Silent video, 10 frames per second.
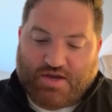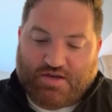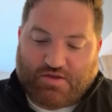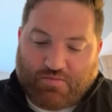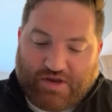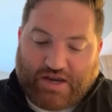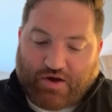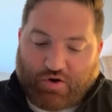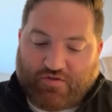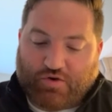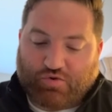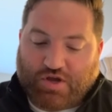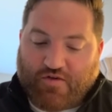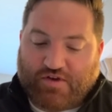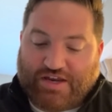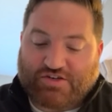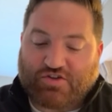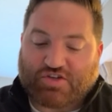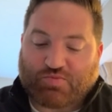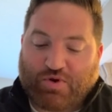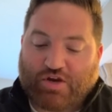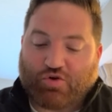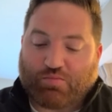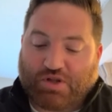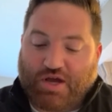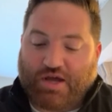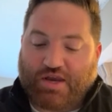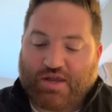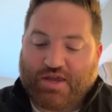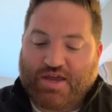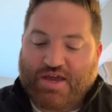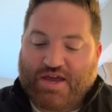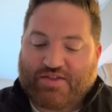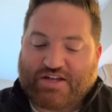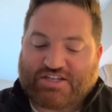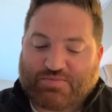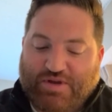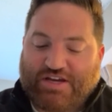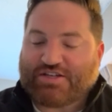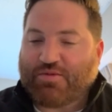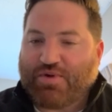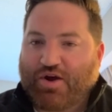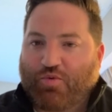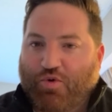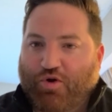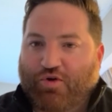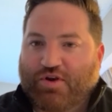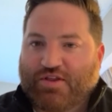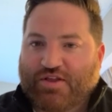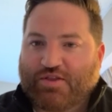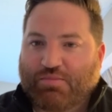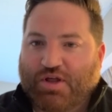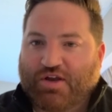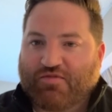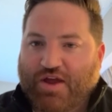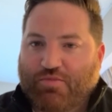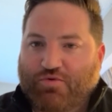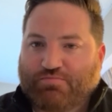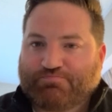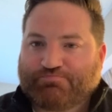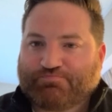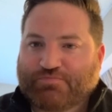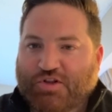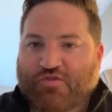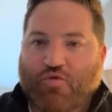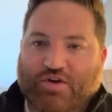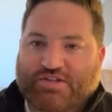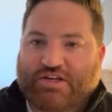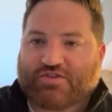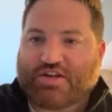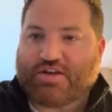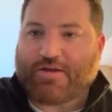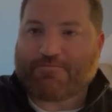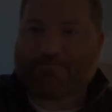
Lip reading: the mediator of a new covenant, to the sprinkled blood that speaks a better word than the blood of Abel." Look forward to seeing you Sunday.